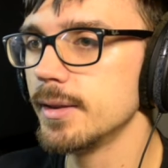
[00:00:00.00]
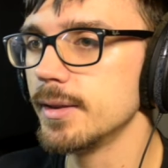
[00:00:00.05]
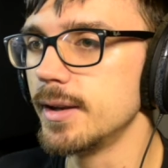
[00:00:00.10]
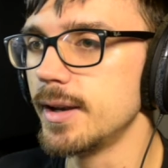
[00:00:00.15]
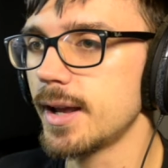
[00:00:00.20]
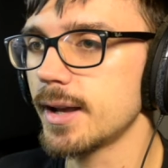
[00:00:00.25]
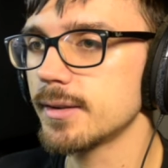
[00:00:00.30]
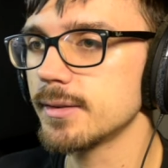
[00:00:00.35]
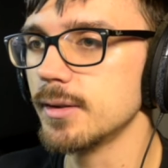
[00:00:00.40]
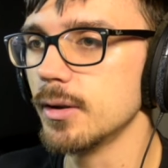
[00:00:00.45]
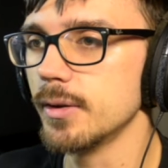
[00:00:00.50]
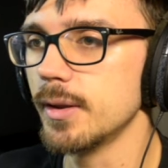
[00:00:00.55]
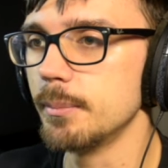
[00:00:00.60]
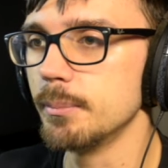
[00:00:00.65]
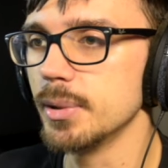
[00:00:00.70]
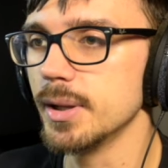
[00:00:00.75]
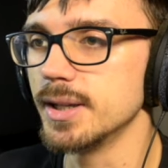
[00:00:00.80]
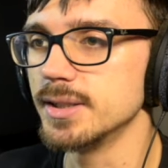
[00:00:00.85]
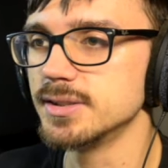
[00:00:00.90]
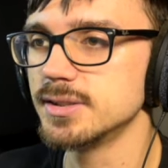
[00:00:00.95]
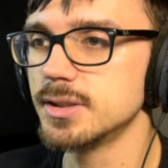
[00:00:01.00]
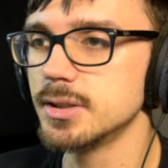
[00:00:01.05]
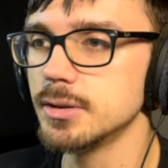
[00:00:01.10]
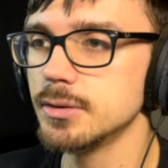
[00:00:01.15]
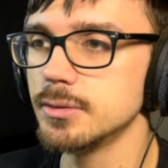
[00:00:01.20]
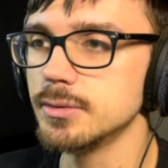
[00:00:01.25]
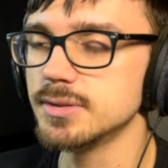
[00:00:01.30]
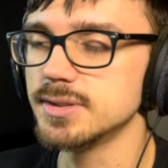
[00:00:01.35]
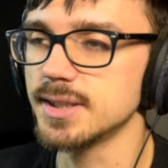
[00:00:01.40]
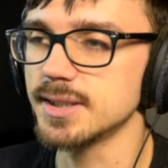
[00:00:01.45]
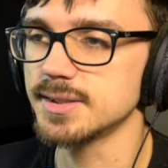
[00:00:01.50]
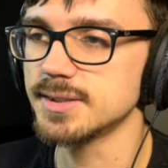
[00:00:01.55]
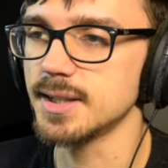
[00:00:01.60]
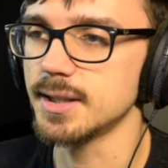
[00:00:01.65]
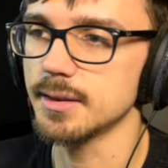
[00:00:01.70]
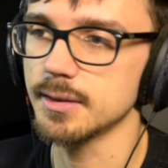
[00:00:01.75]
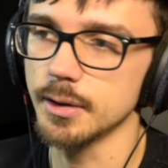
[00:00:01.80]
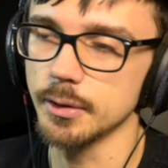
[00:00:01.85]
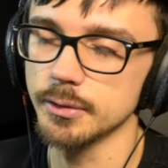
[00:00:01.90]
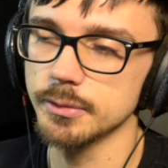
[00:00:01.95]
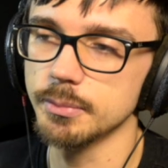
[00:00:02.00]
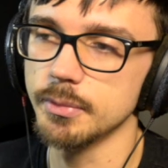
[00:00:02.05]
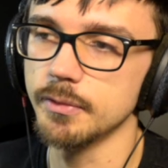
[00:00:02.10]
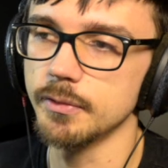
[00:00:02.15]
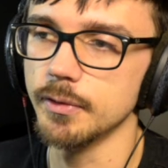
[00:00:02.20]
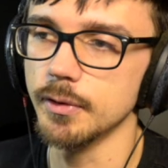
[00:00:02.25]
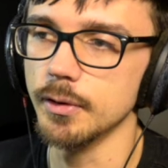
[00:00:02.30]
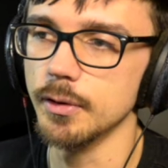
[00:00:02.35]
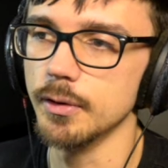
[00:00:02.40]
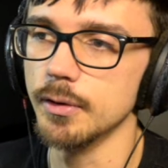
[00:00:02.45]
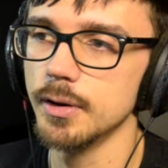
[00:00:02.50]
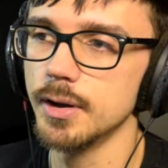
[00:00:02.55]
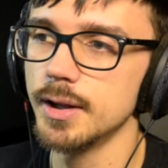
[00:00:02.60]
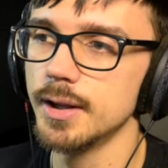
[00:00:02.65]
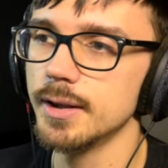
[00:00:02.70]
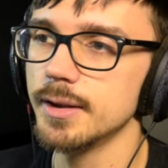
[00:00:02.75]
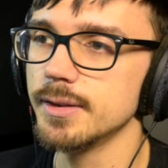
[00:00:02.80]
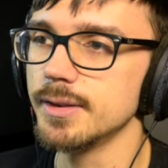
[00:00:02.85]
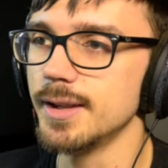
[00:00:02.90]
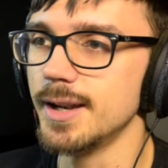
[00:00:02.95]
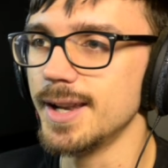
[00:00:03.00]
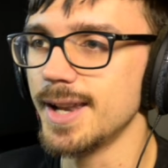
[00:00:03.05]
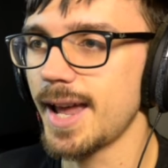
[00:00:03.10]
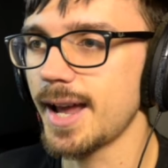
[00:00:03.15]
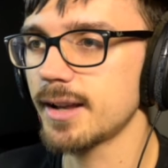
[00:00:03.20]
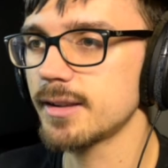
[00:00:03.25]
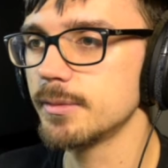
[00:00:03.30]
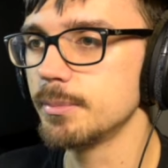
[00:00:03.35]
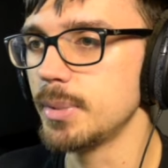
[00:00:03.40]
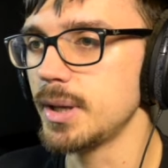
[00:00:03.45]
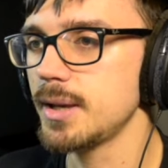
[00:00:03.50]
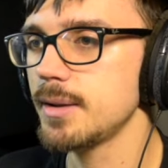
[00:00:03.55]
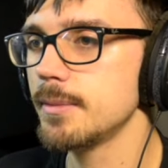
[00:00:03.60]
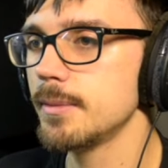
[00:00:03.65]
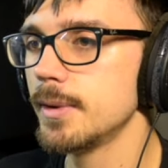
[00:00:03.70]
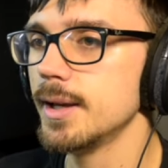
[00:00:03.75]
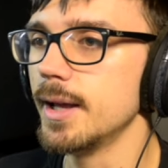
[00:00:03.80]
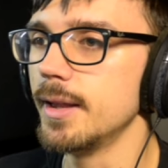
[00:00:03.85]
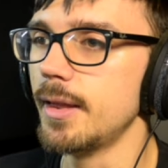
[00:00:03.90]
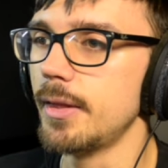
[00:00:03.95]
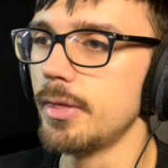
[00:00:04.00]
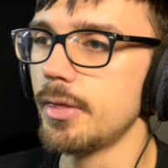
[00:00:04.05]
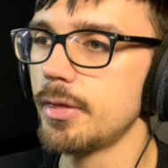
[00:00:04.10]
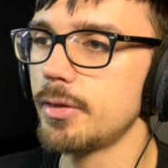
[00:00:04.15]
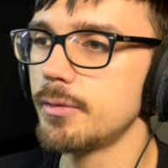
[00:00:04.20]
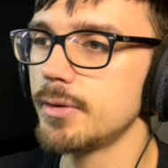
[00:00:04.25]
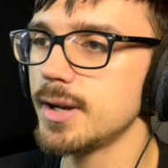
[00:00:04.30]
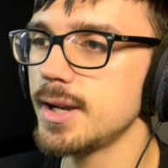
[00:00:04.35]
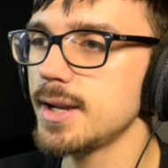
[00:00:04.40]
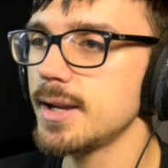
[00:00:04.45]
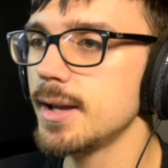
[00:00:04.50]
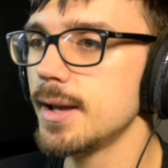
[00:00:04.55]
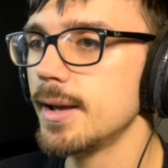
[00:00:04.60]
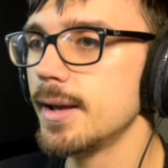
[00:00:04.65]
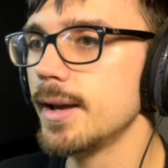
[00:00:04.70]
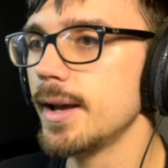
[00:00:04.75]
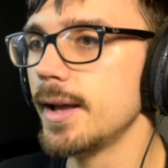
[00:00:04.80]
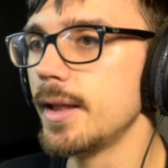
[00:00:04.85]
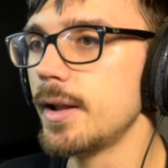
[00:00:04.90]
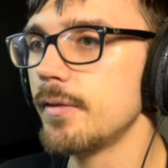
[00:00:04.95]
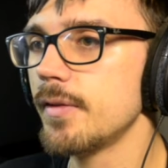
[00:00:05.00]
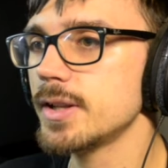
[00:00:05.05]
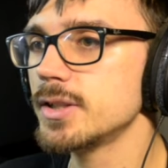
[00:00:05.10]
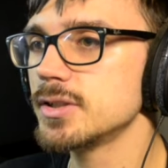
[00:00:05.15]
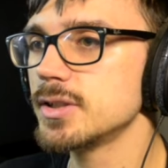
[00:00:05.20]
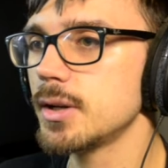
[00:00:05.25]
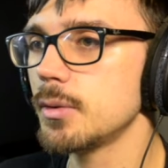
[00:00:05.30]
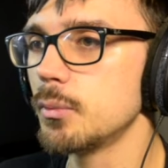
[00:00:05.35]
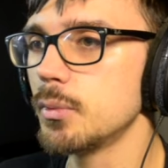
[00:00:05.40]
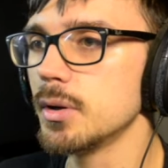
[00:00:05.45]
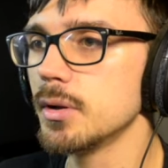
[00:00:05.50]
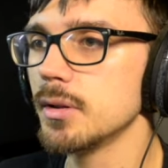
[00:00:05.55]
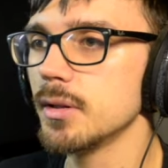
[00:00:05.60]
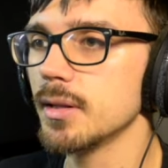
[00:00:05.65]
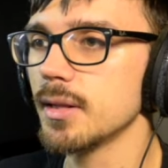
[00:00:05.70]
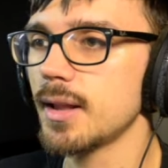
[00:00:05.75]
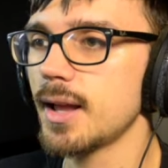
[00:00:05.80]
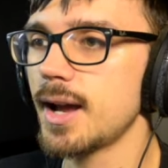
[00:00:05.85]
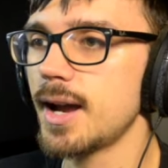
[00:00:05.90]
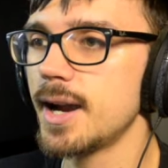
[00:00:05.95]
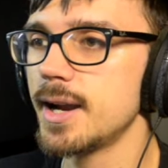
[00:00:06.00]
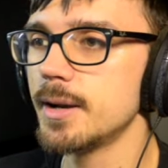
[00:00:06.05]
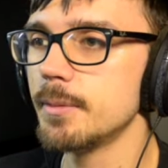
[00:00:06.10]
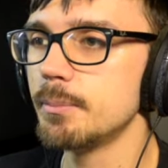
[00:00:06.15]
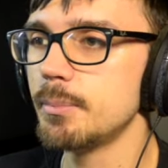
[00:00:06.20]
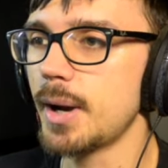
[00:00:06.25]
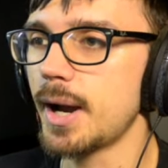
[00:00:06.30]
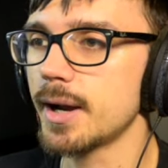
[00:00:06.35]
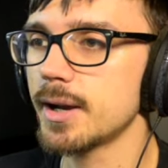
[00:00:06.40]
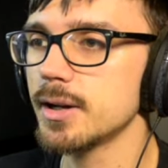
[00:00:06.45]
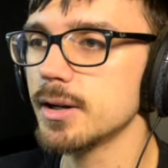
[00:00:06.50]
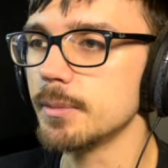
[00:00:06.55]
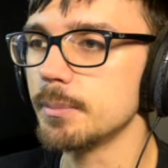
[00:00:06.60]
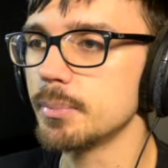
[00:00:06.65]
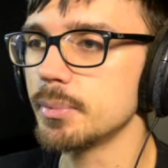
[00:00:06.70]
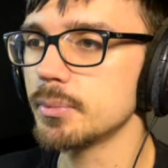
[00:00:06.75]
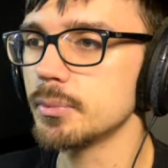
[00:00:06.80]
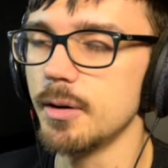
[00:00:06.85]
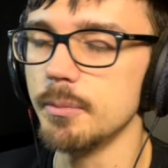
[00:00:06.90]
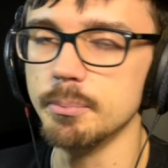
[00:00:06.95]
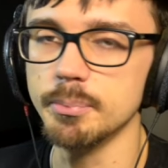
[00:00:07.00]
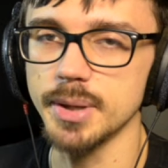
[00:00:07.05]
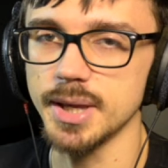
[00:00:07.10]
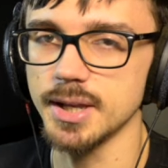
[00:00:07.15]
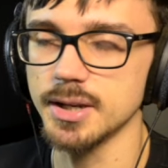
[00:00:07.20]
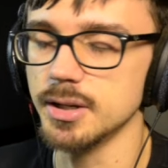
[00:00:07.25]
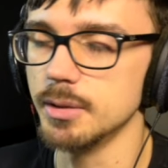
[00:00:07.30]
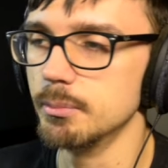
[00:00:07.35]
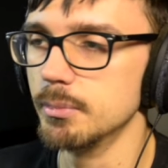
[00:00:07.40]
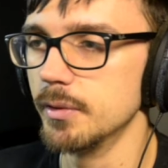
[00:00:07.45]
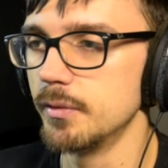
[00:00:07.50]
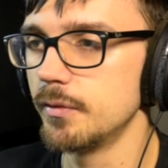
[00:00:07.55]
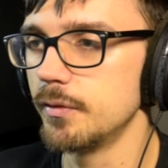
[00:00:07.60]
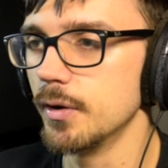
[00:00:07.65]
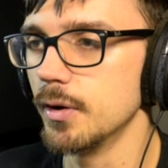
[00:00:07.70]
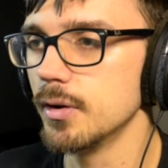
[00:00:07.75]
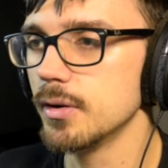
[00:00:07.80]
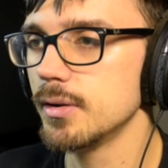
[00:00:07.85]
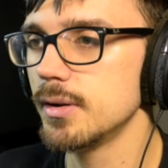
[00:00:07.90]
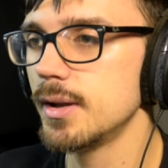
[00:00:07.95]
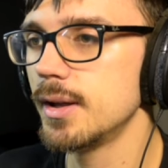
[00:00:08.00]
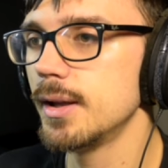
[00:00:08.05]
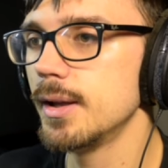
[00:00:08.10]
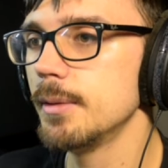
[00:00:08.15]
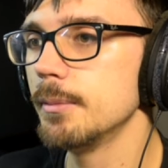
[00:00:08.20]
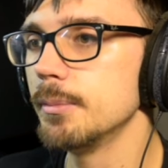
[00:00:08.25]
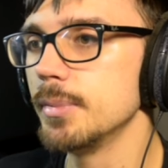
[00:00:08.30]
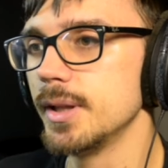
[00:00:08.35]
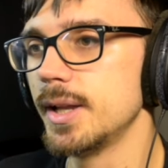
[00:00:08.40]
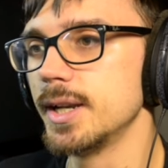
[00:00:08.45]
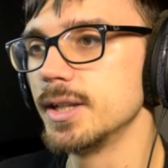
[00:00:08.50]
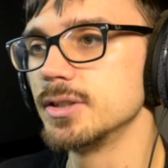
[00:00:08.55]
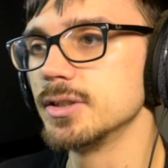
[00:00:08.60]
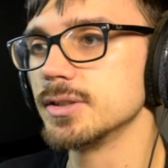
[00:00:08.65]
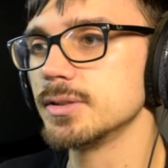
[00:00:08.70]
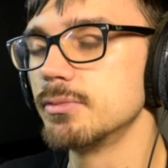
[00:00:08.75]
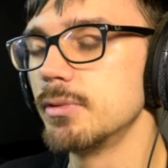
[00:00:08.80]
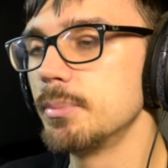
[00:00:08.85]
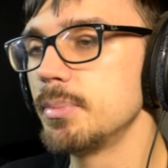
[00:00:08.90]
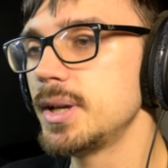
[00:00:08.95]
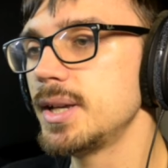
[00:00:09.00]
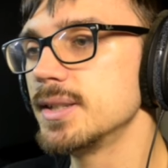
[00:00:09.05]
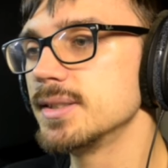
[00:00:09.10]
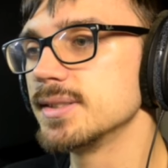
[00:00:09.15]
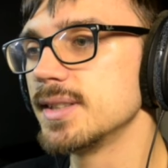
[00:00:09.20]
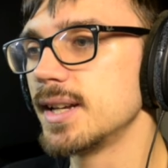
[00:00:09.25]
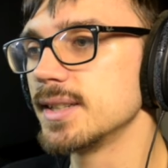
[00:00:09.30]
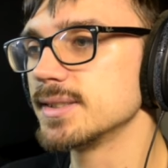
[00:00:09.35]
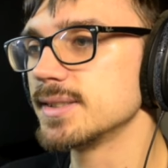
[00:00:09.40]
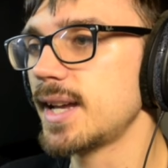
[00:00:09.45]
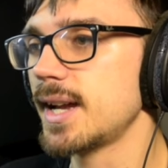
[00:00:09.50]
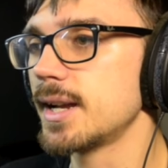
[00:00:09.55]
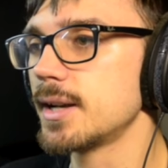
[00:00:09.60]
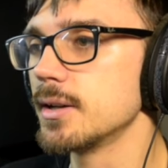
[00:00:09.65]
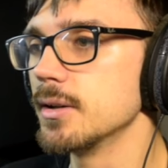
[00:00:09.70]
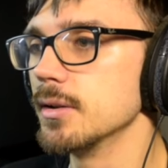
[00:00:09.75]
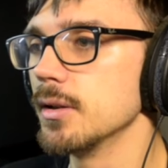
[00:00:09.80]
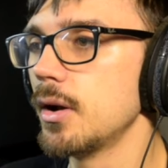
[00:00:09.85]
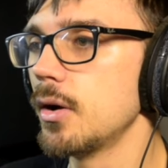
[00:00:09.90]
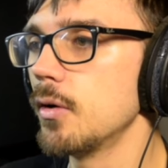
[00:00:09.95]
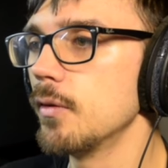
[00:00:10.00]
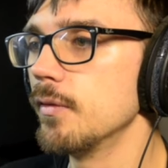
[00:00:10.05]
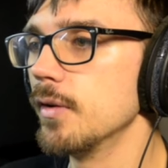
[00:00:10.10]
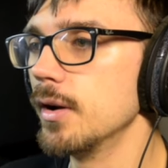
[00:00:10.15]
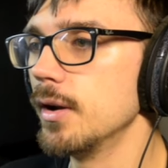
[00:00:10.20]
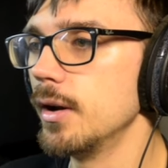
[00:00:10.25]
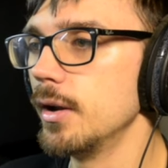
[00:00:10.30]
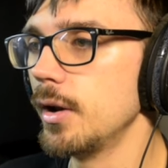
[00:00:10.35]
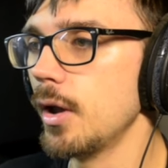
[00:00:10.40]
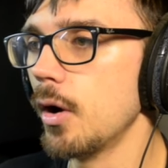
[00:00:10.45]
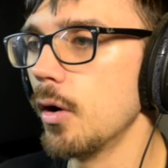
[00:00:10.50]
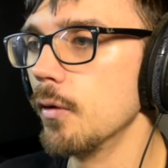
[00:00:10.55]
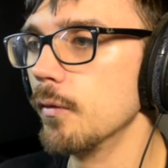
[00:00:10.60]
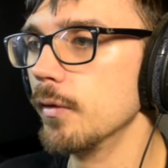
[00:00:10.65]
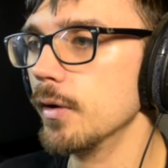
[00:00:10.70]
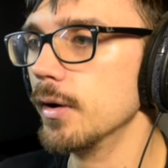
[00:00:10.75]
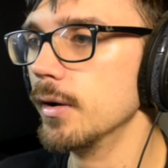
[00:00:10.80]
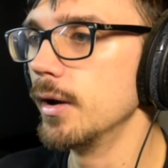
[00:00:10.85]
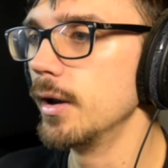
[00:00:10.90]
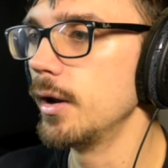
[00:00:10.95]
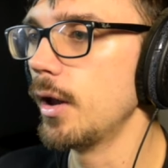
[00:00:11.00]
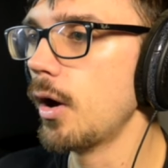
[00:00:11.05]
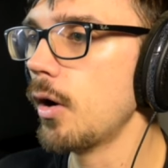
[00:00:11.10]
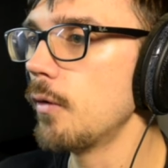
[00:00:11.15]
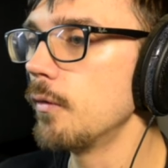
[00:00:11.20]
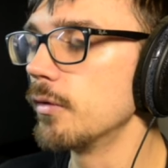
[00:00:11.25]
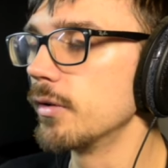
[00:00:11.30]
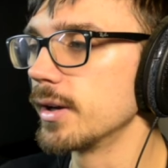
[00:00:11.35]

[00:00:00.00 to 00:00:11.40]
The next note then plays 2 16th notes before the next beat, and then 3, and then eventually it will line back up on beat number 4, but then it just repeats that cycle over and over and over